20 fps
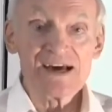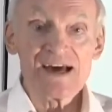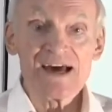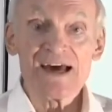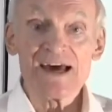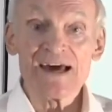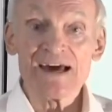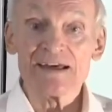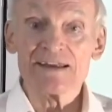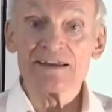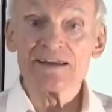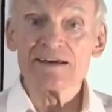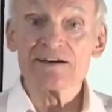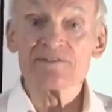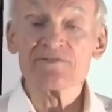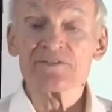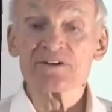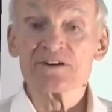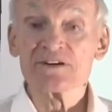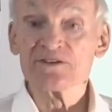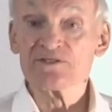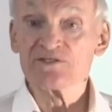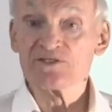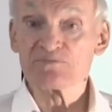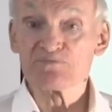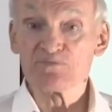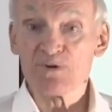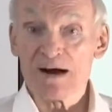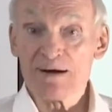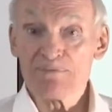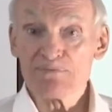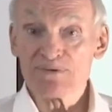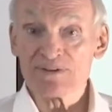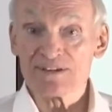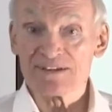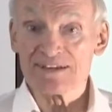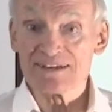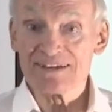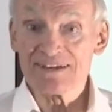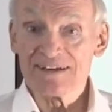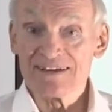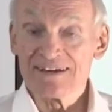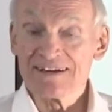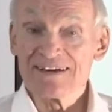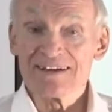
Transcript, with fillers: And if they're used properly,